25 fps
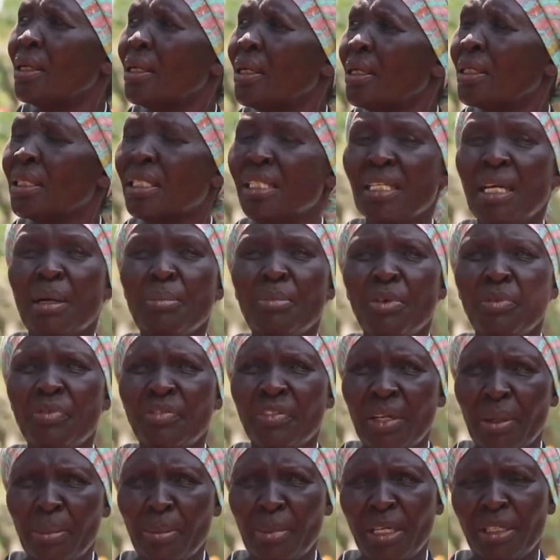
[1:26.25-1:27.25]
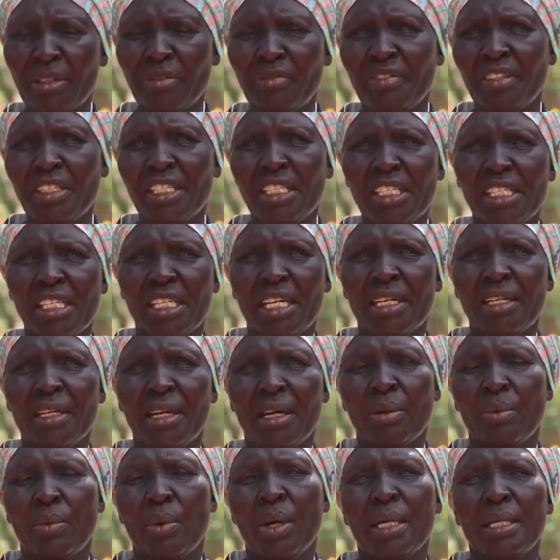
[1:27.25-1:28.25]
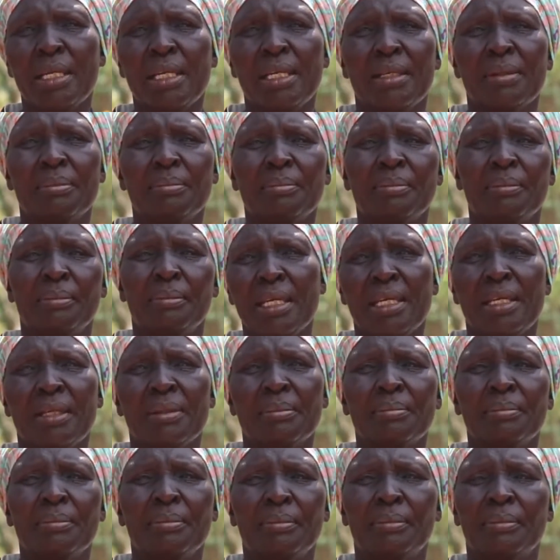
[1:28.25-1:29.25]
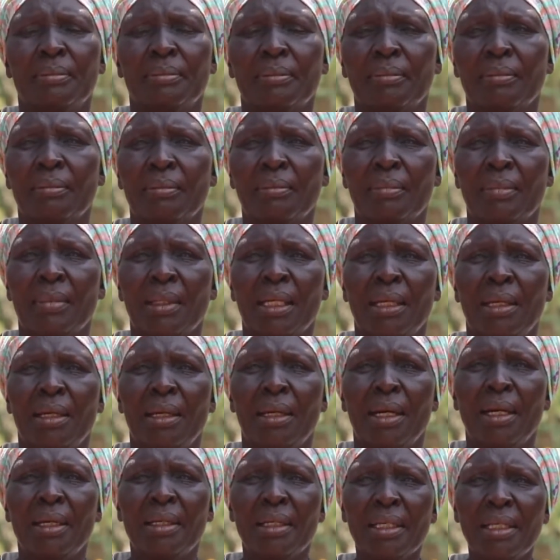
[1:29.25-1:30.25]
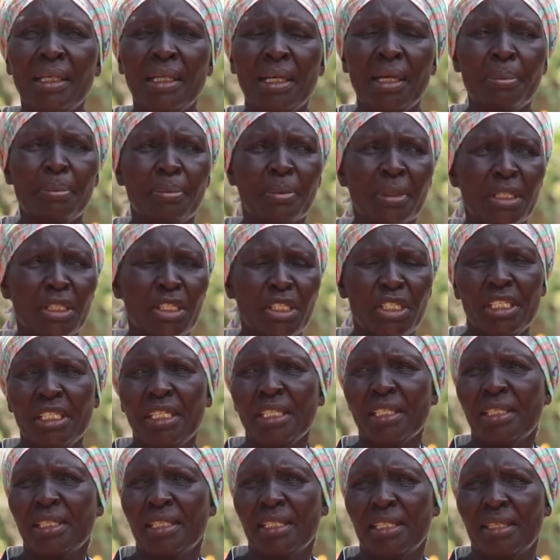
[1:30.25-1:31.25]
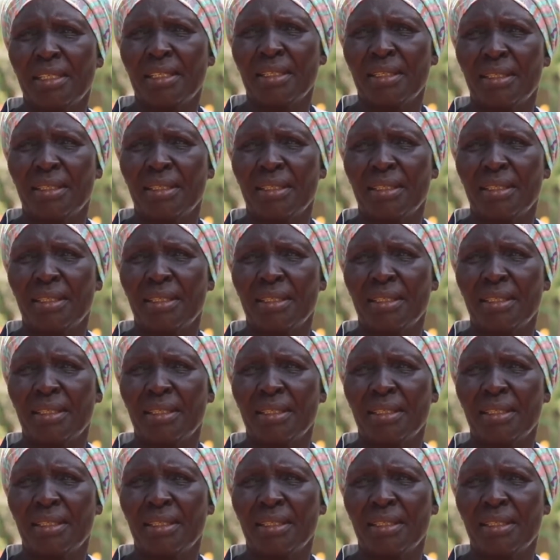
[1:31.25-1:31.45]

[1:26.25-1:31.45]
and some of them had finished and are working. Okay. I really appreciate